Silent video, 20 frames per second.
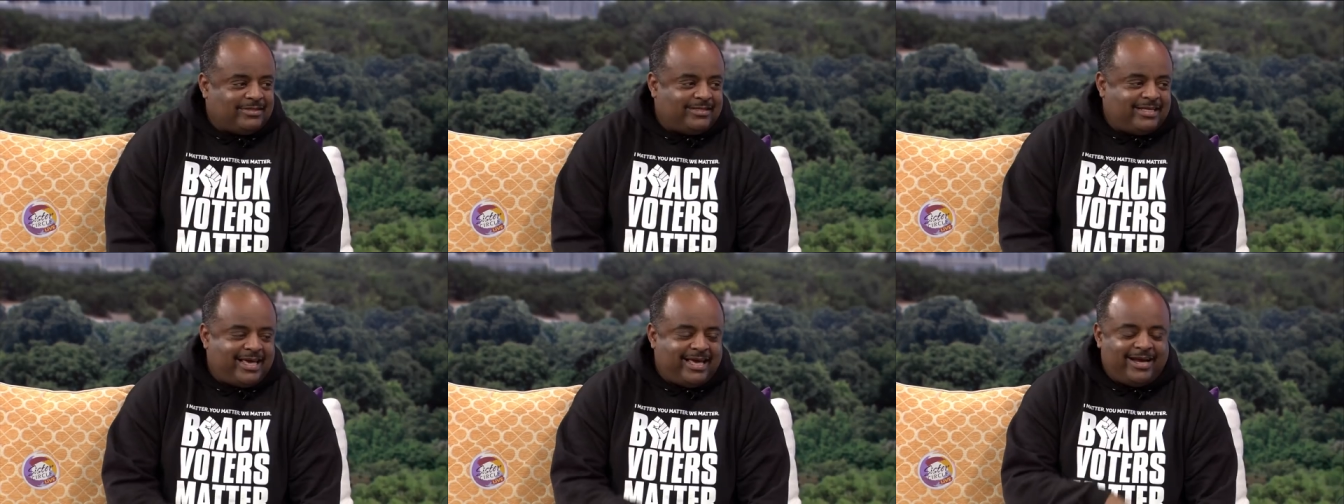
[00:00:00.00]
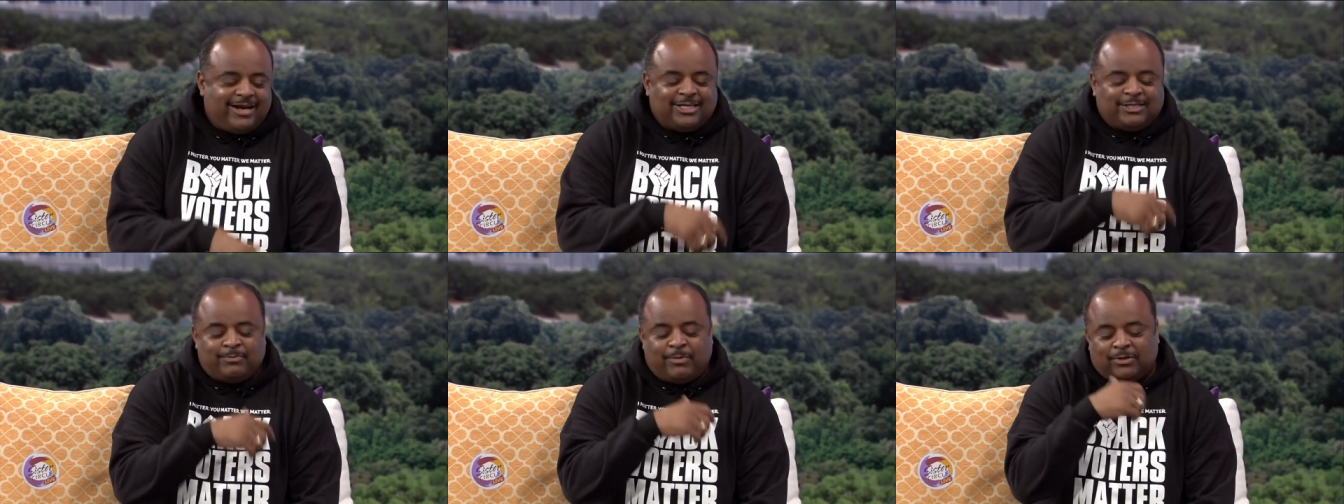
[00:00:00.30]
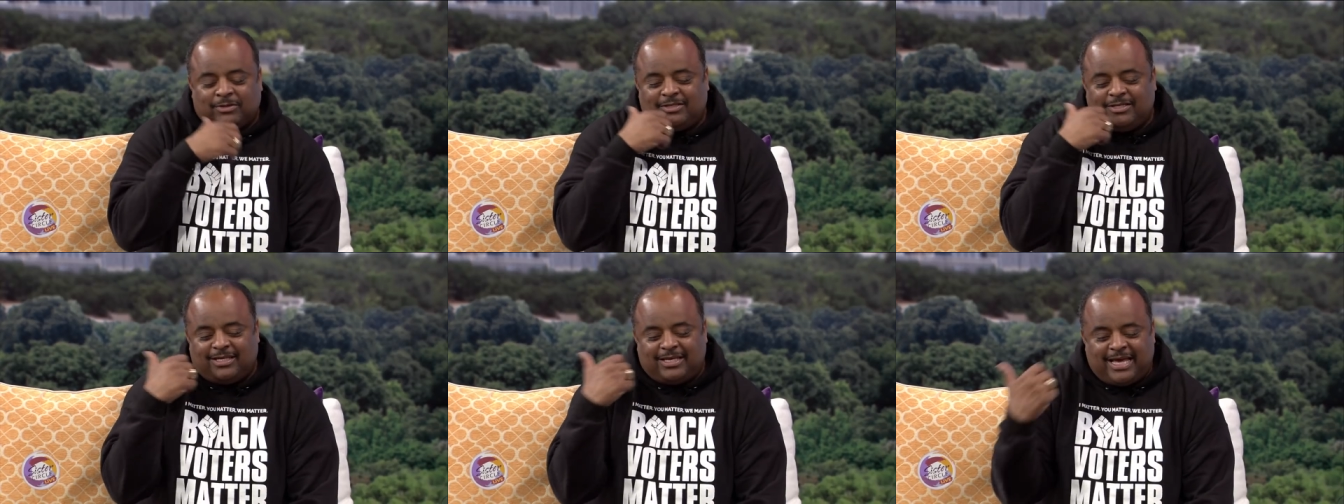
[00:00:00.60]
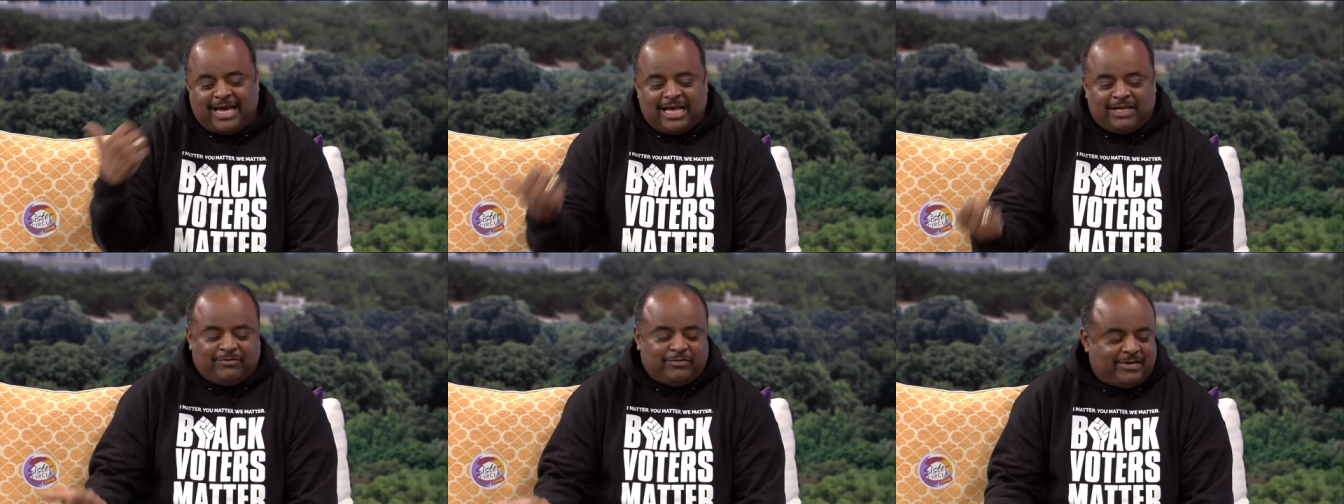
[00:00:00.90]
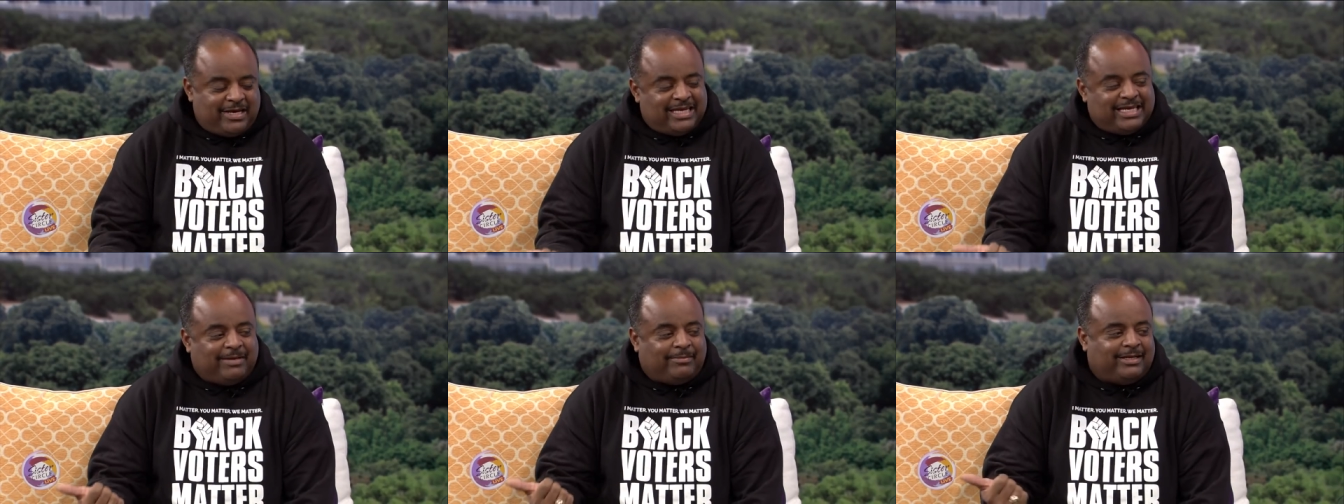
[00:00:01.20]
was there. Yes. Spoke to the
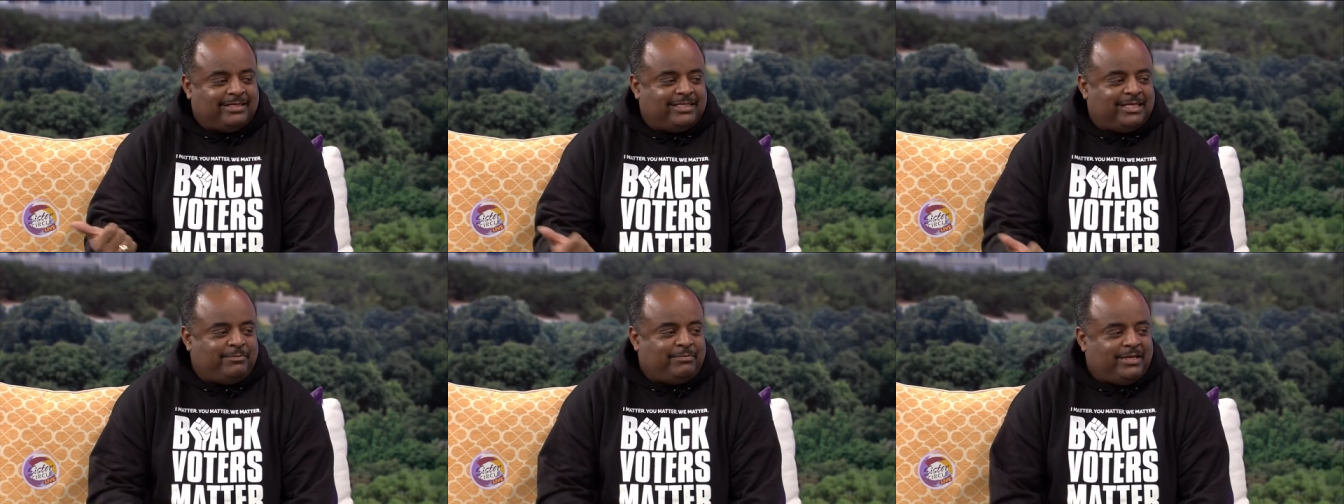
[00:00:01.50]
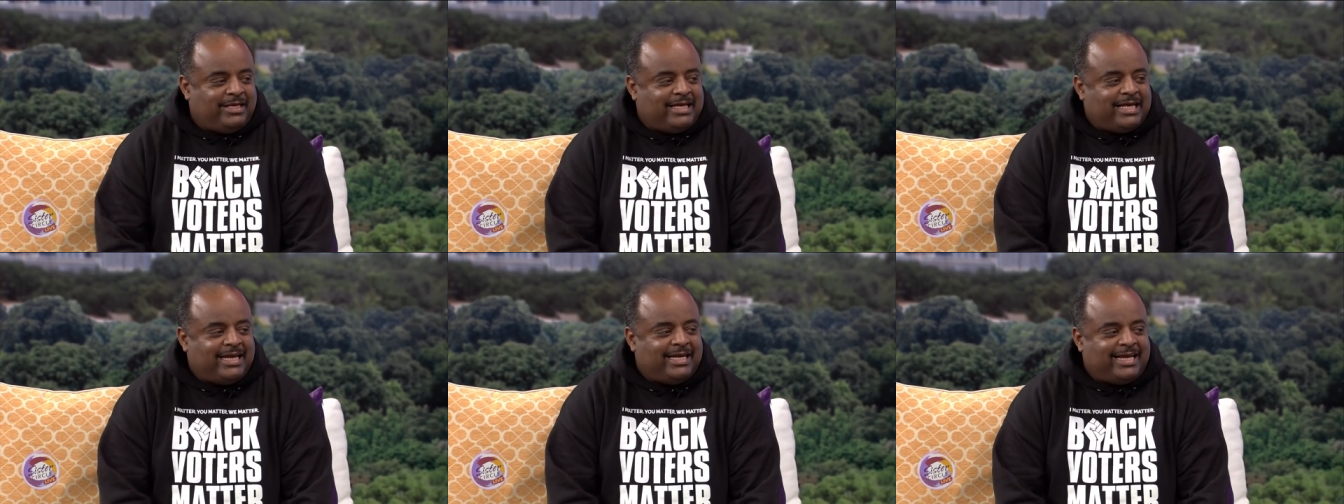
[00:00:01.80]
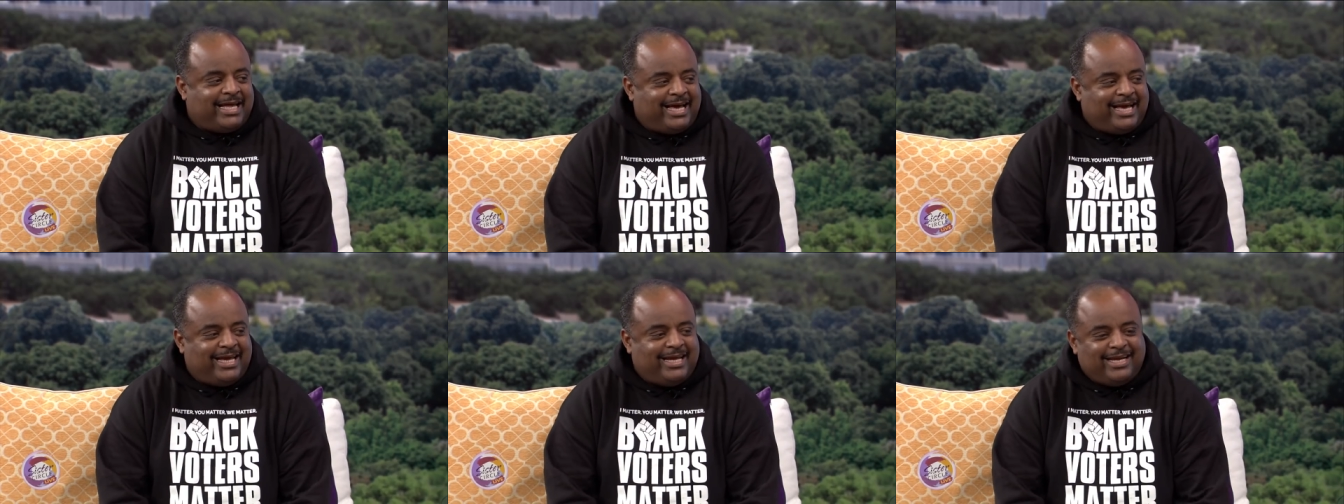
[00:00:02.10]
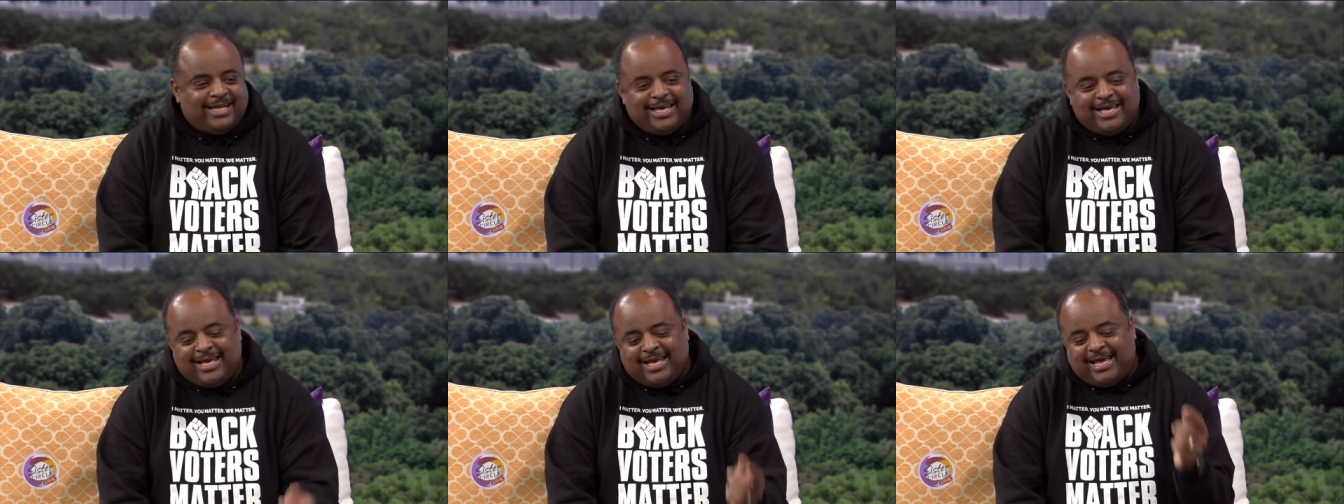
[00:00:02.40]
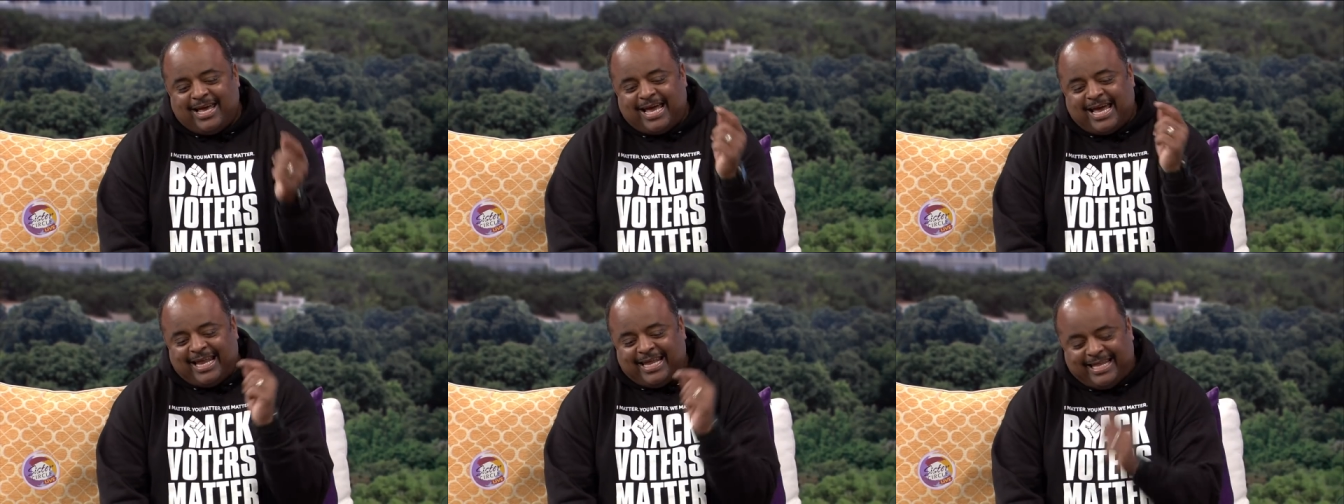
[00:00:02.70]
Gainesville NAACP that night.
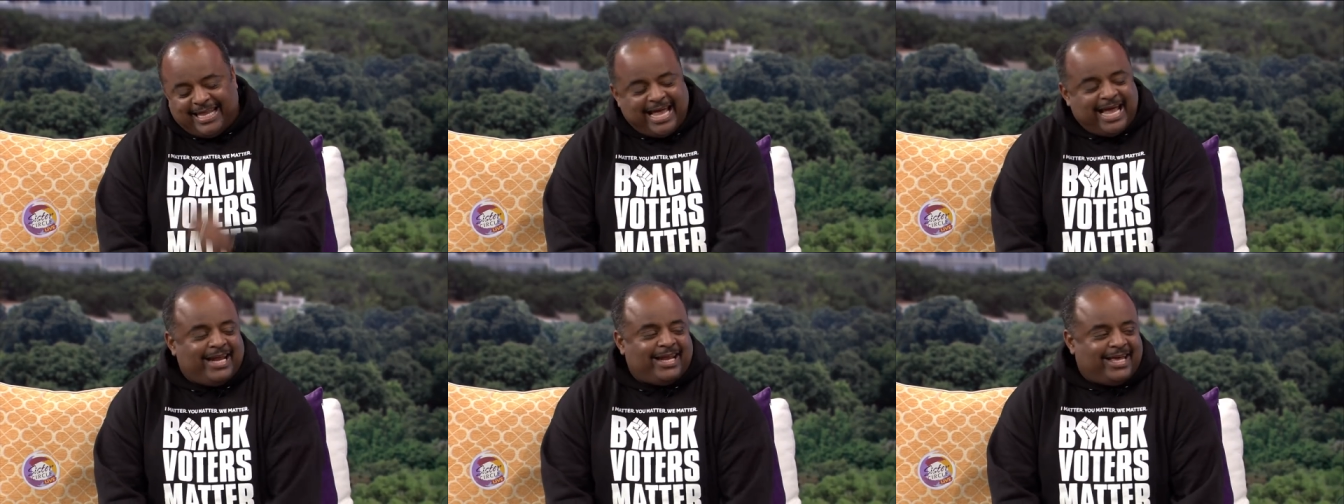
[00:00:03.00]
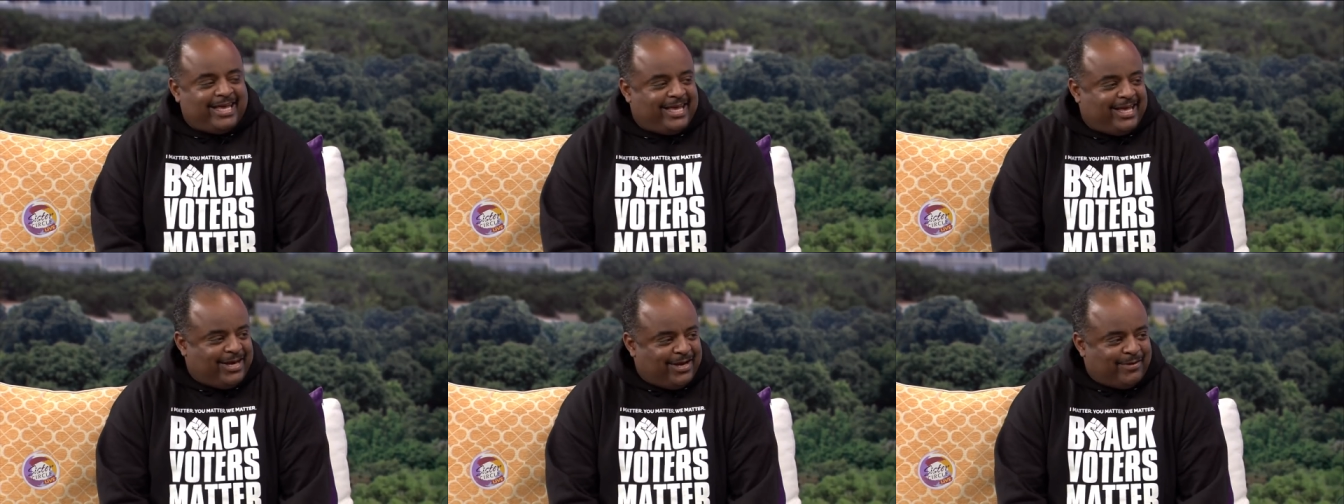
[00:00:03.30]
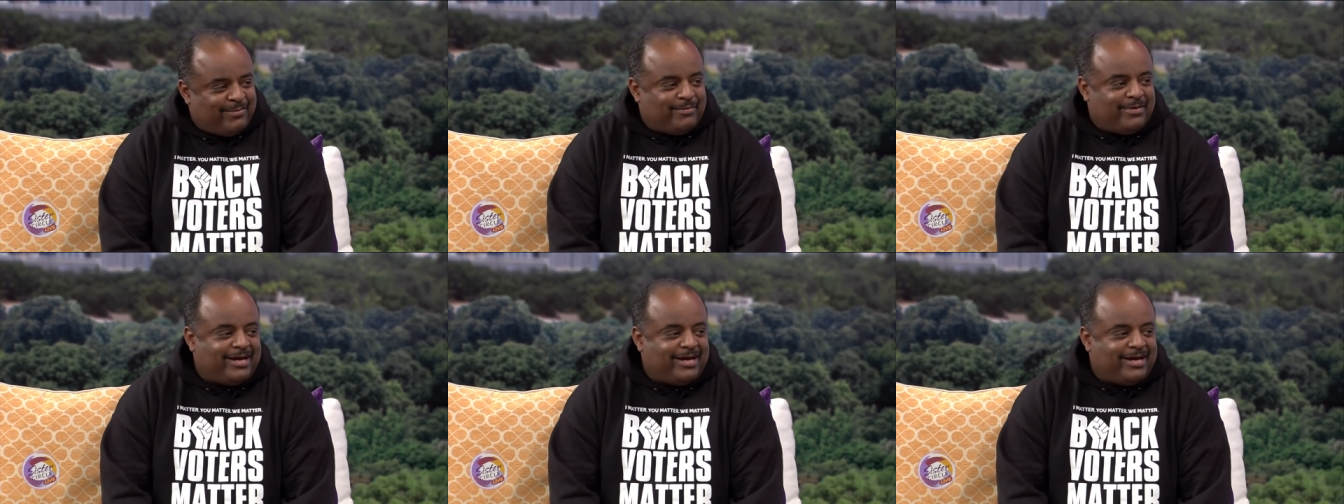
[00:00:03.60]
Atlanta here